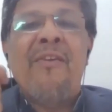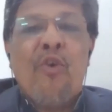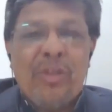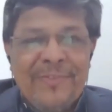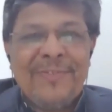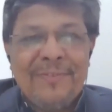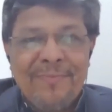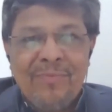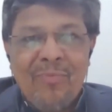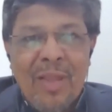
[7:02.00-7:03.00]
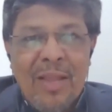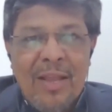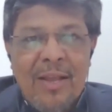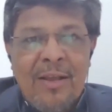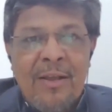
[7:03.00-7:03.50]
evolves.
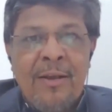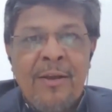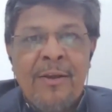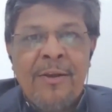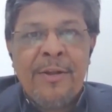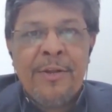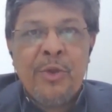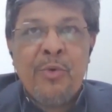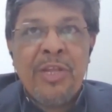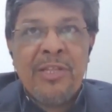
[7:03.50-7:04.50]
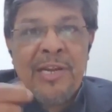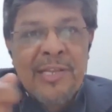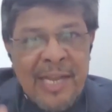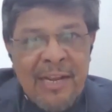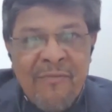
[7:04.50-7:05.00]
During the
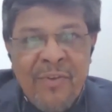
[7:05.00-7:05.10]
design